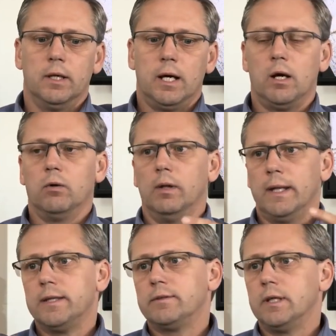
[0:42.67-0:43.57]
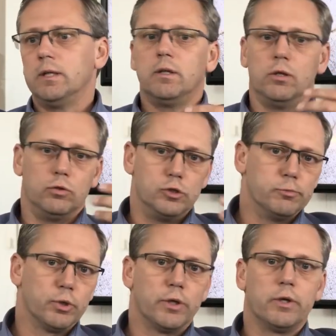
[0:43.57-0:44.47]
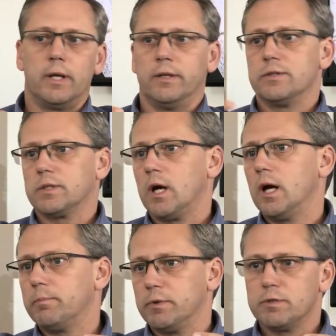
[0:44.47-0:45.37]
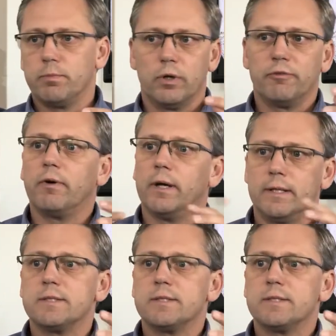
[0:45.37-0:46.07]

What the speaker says: how LinkedIn and Uber and Skype and Spotify,